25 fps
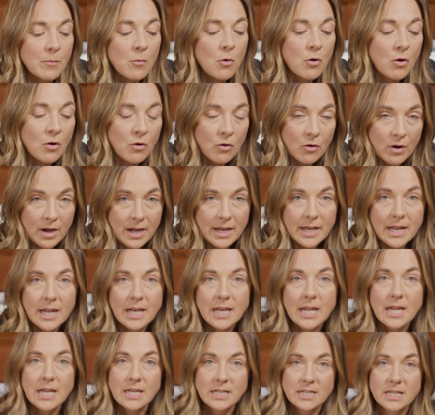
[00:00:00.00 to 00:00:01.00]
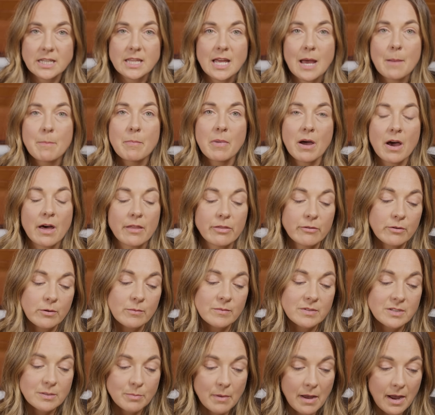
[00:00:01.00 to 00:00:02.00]
more green into that bathroom
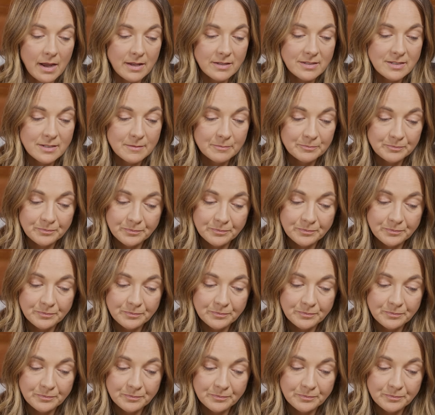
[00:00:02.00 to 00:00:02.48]
space.